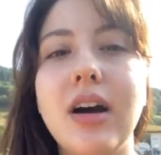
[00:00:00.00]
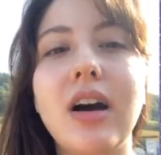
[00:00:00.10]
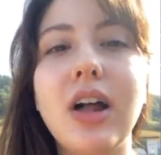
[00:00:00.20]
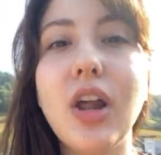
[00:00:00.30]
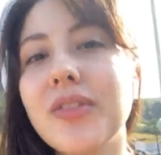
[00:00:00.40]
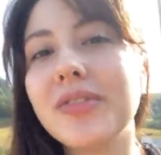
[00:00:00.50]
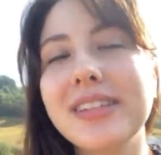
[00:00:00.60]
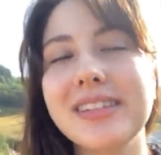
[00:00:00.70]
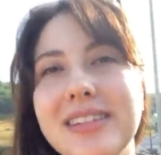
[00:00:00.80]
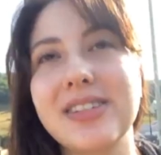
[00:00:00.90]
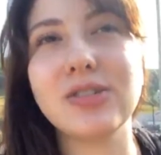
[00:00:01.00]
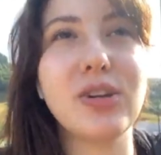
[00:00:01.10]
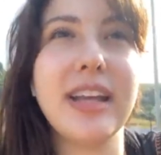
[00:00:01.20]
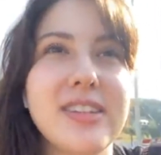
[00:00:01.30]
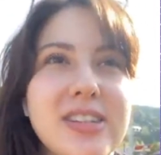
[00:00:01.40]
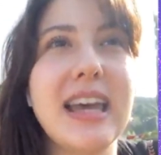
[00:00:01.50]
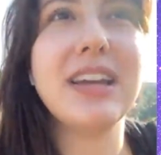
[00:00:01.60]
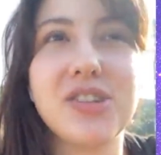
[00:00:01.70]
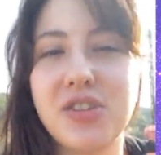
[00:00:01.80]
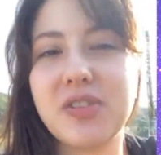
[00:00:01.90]
a lot of this is, you can say,
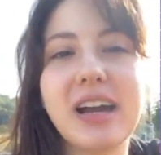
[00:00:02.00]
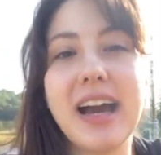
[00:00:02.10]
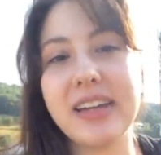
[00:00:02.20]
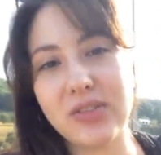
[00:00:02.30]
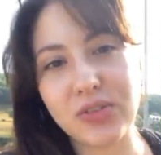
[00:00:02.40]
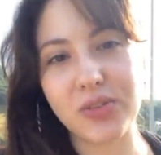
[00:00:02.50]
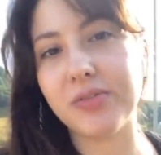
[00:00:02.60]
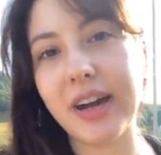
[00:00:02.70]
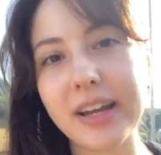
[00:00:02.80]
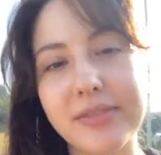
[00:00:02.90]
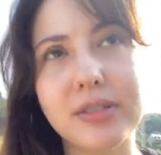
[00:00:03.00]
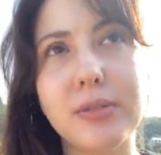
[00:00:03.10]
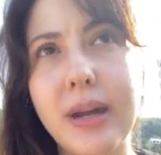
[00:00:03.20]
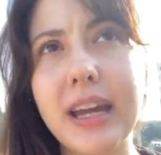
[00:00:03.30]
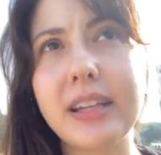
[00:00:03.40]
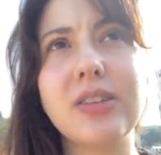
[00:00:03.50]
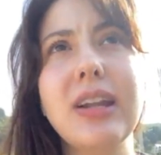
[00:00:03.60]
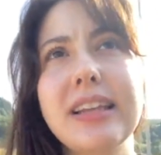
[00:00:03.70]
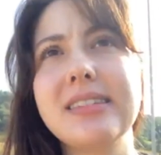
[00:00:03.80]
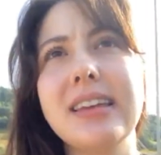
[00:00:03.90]
just tied to survival, right? So
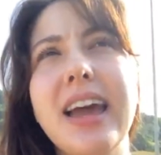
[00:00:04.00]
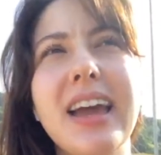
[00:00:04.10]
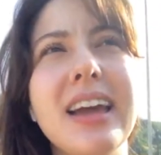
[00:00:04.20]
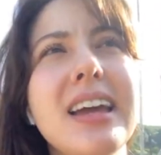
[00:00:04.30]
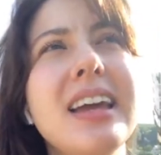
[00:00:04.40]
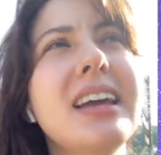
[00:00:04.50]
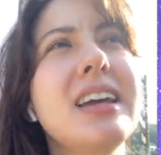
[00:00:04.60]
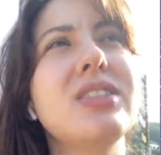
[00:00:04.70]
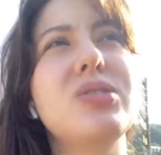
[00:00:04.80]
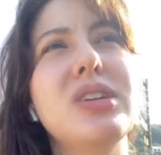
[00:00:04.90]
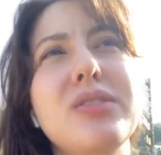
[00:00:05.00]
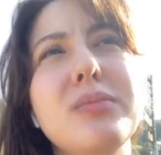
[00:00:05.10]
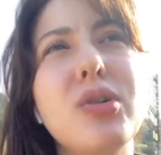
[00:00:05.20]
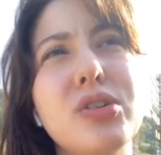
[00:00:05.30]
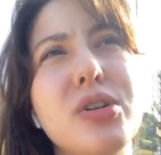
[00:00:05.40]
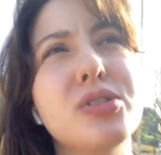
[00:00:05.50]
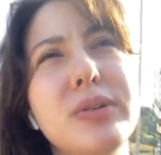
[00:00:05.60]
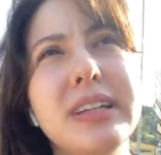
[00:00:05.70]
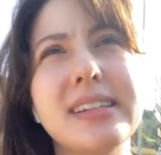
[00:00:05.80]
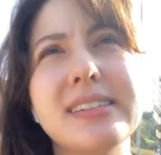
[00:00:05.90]
let's say, to give a more
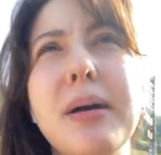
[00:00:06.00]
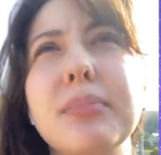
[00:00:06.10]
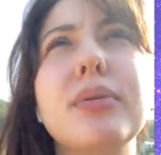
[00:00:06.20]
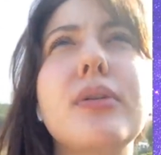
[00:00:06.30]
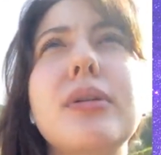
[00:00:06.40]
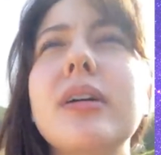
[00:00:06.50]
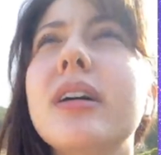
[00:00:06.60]
concrete example,